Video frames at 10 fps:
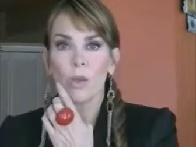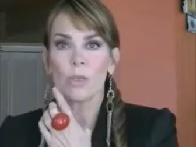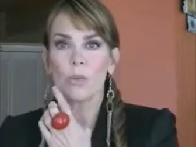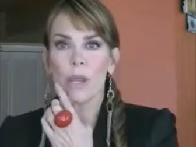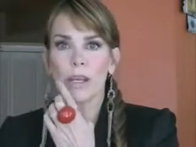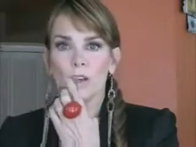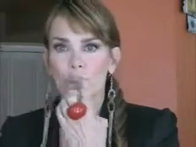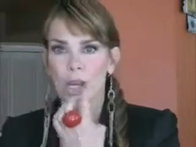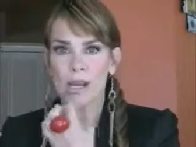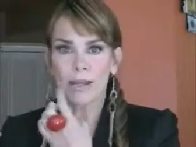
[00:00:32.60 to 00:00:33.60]
We do a
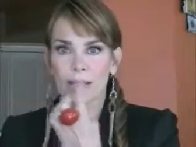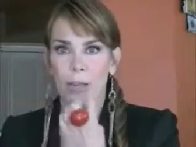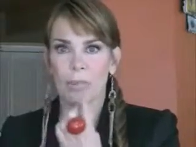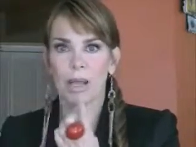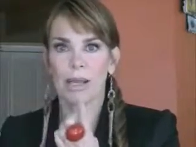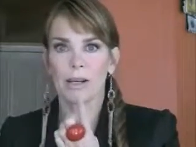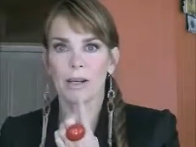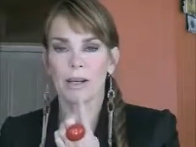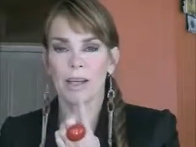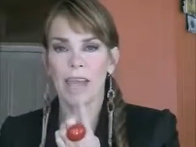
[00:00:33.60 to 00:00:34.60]
shaded lip
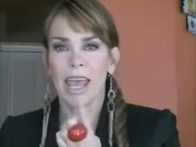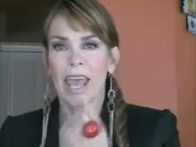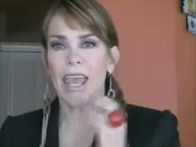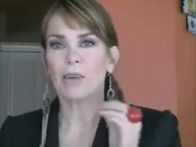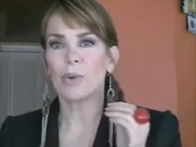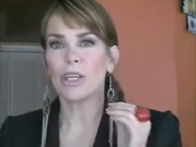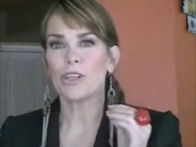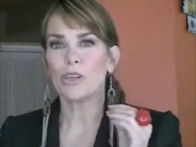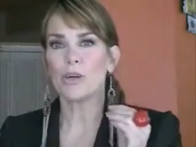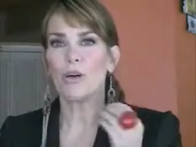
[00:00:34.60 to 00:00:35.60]
liner, and we
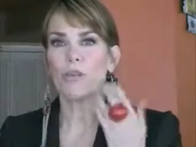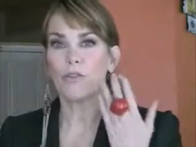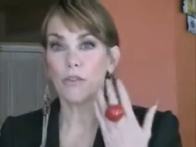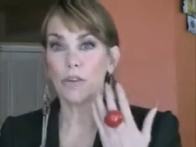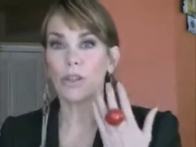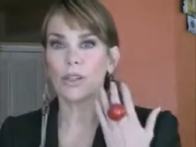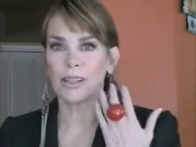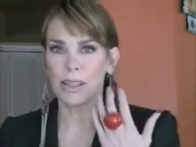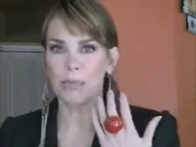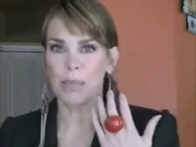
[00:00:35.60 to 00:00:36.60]
do full
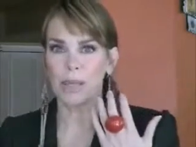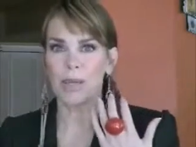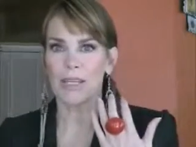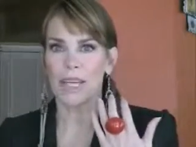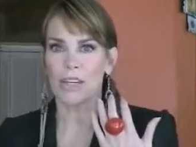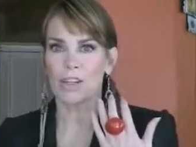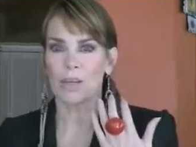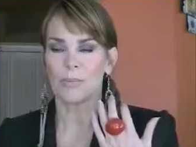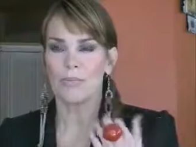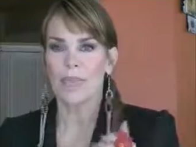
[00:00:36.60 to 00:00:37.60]
lip pigmentation.